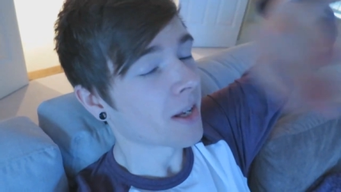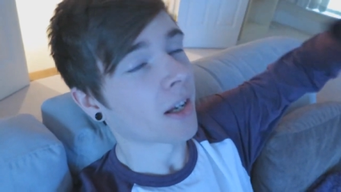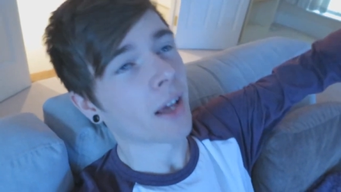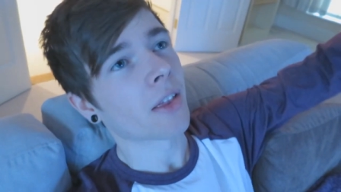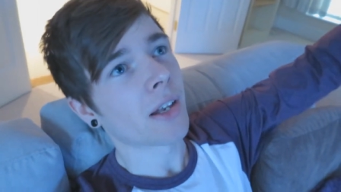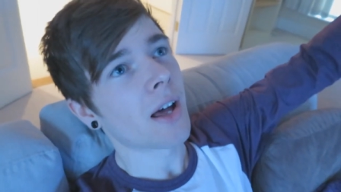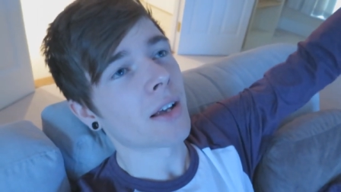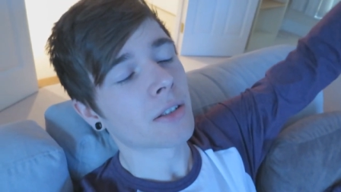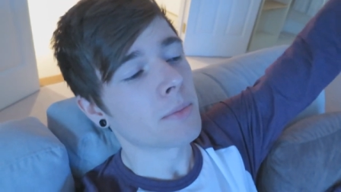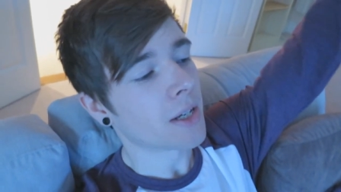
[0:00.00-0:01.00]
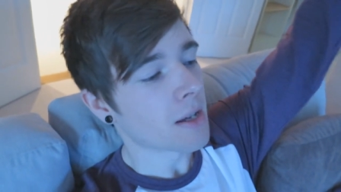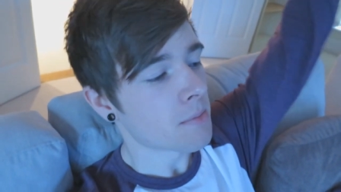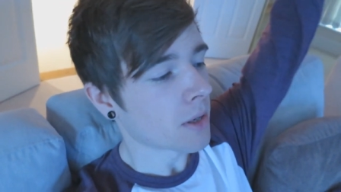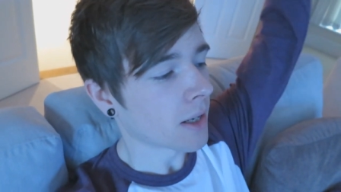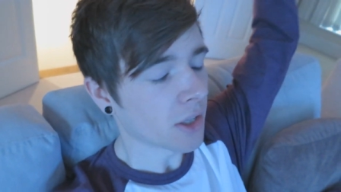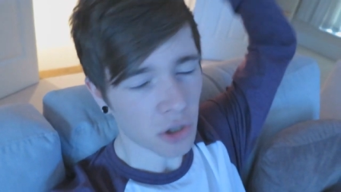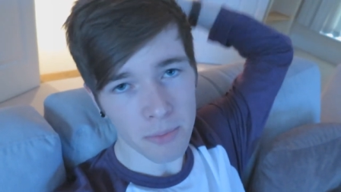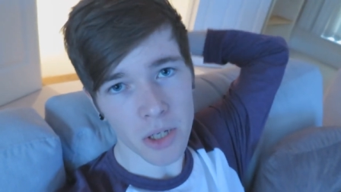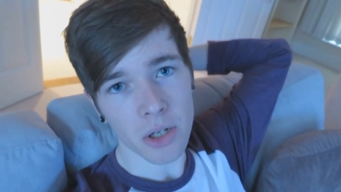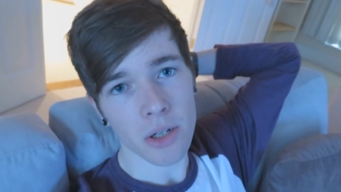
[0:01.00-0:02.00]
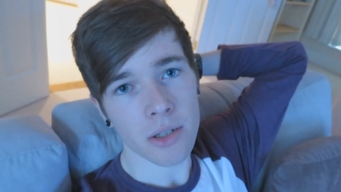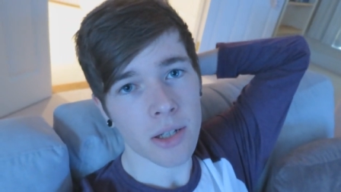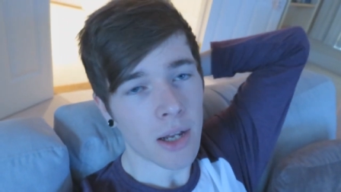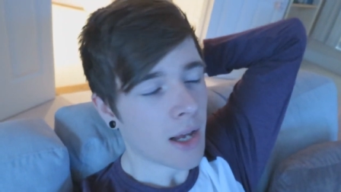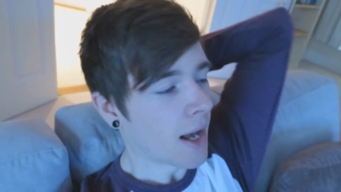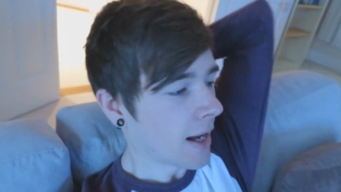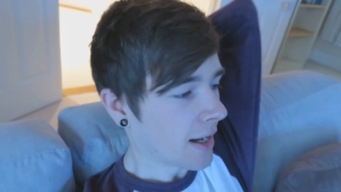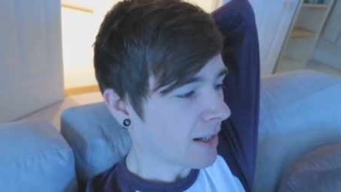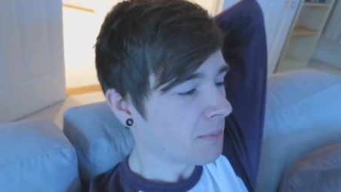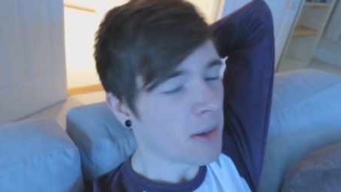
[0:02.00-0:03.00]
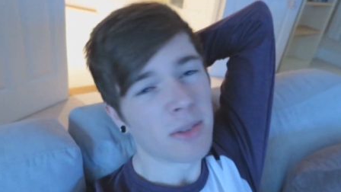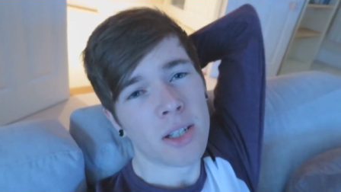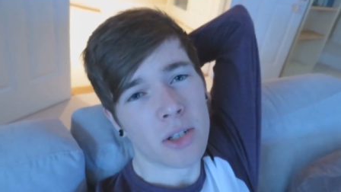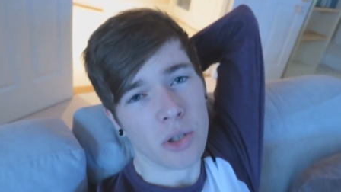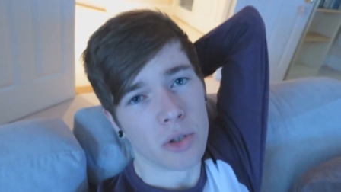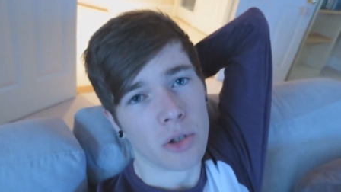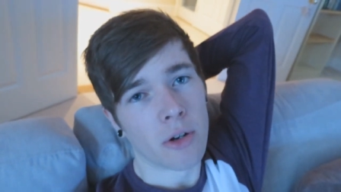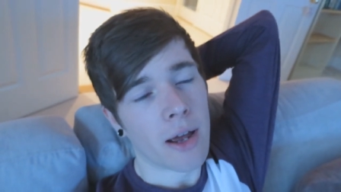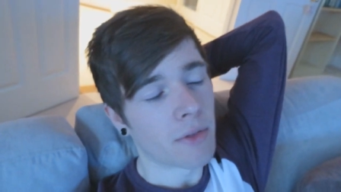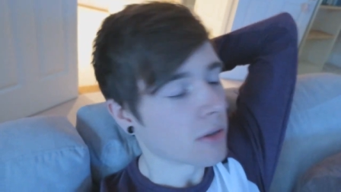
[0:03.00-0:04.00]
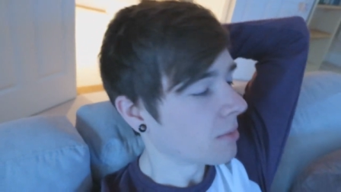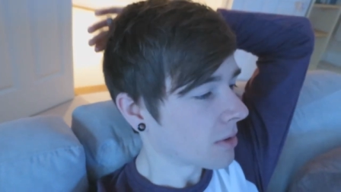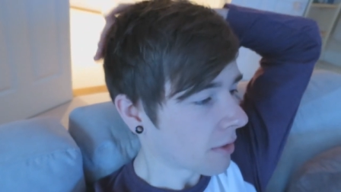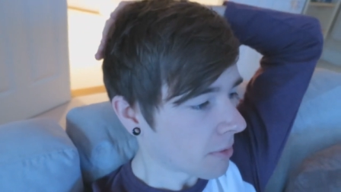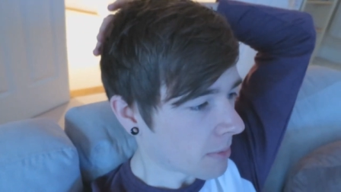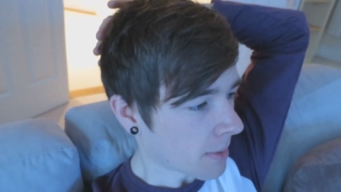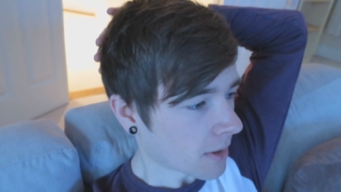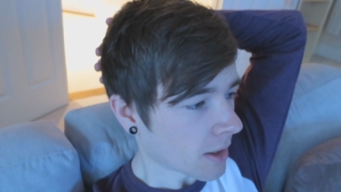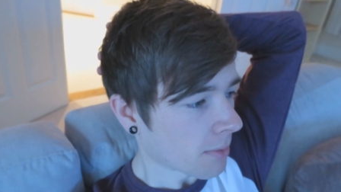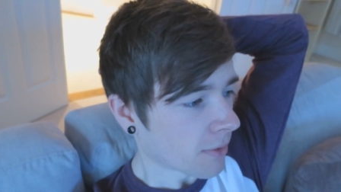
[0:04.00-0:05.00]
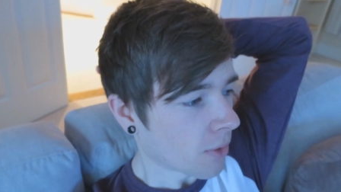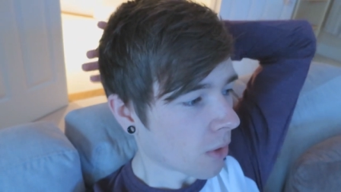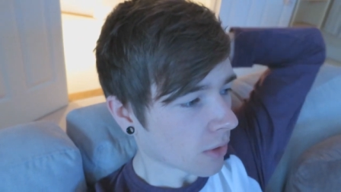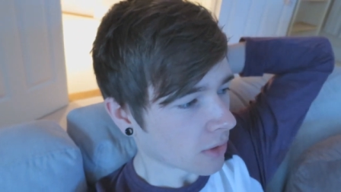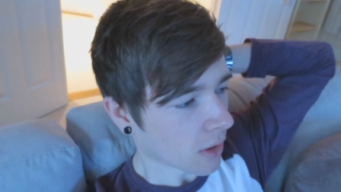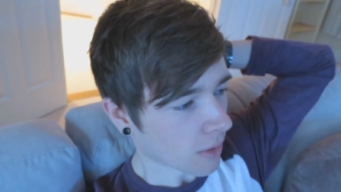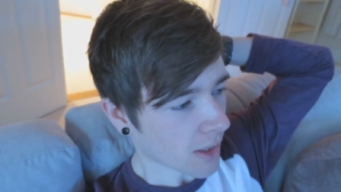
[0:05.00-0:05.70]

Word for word: me at like the last minute, but it should be good, and BBC is usually alright. I've done some stuff for BBC before, so